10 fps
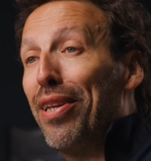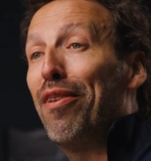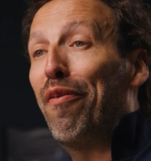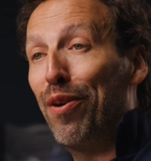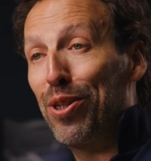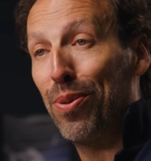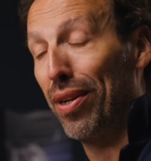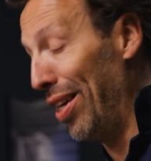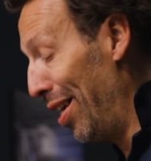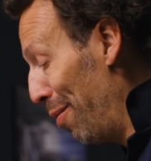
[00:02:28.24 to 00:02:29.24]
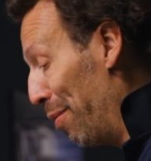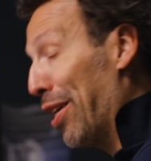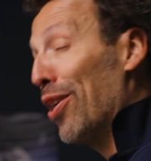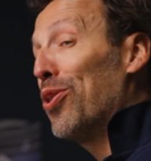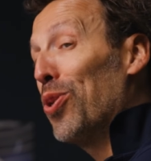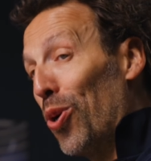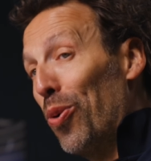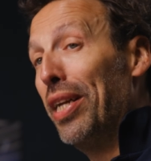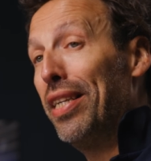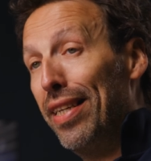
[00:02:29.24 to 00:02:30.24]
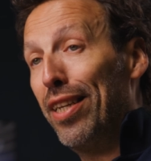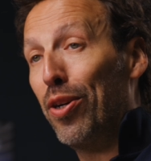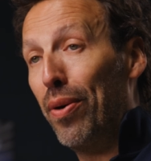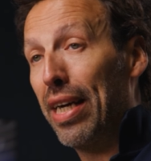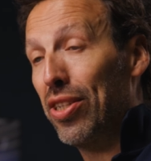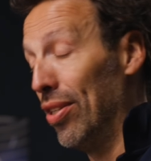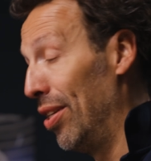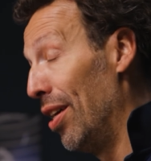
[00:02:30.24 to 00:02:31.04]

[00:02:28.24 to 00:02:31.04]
than the first one because you already did a correction.